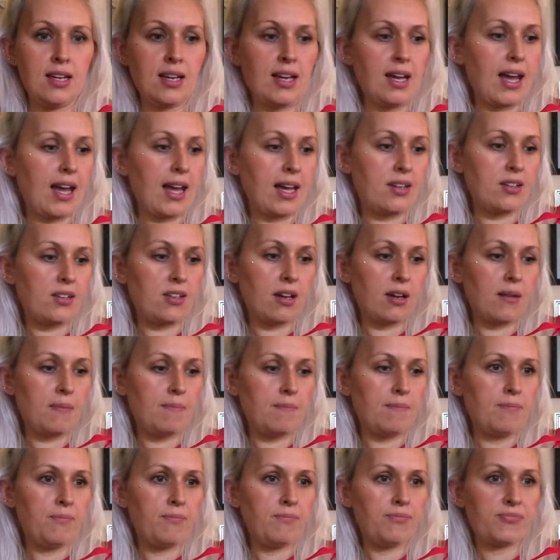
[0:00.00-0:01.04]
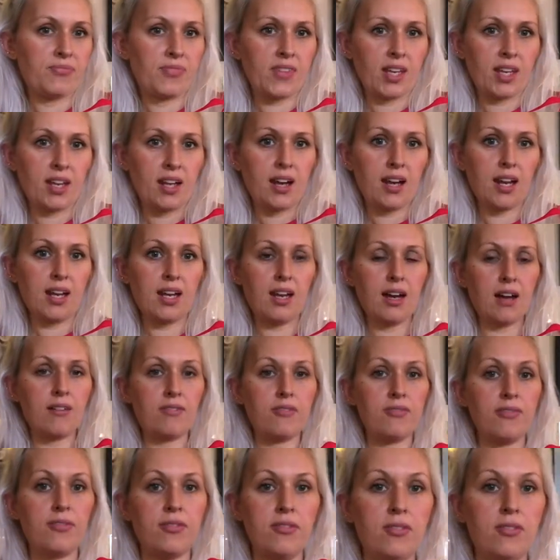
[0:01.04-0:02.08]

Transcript: and I love